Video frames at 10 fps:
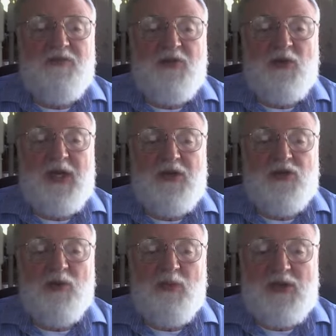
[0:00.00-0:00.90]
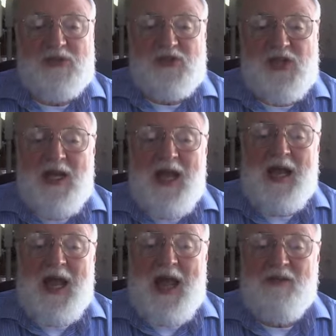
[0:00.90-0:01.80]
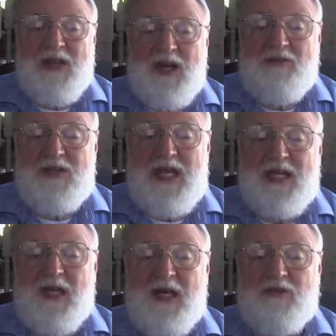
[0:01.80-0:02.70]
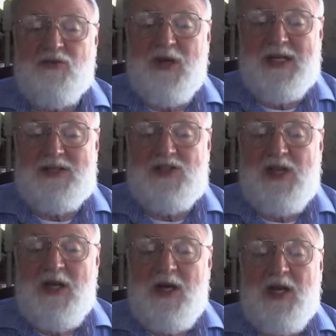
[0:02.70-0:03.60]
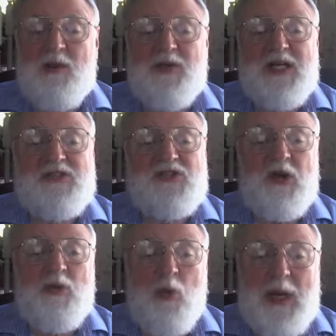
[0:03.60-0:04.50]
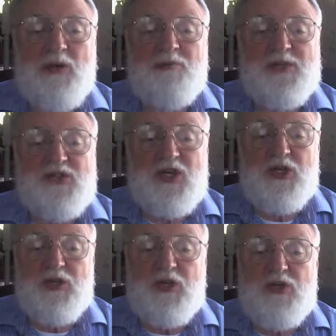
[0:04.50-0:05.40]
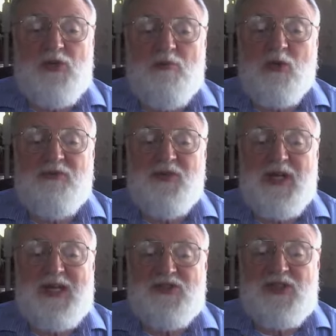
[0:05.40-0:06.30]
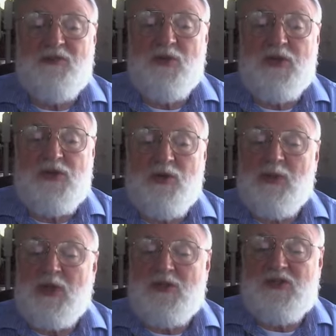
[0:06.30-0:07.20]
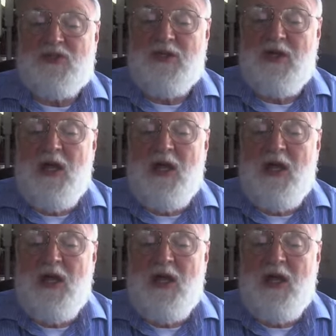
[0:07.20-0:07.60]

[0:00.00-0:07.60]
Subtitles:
floating terminals and having offtake contracts, companies are well positioned to do more financing for the terminals.